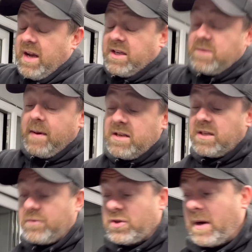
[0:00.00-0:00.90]

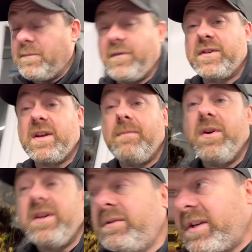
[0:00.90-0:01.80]
expensive trip for
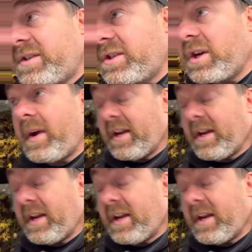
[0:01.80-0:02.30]
someone who doesn't do it.